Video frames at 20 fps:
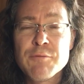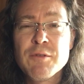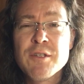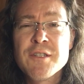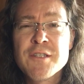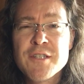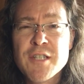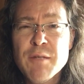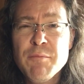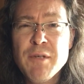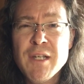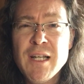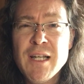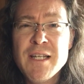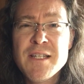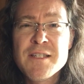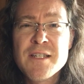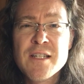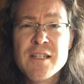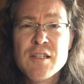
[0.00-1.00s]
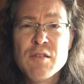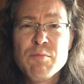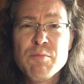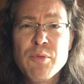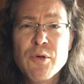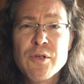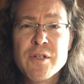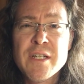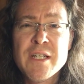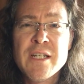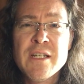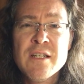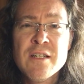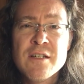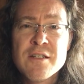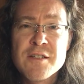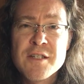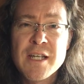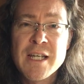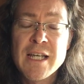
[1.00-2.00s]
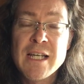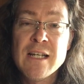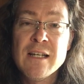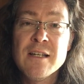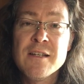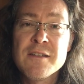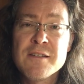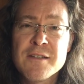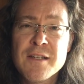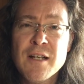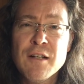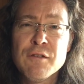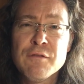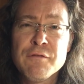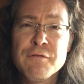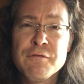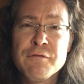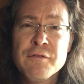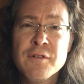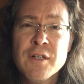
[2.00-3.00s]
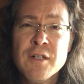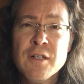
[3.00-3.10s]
We're stimulating the body to heal itself.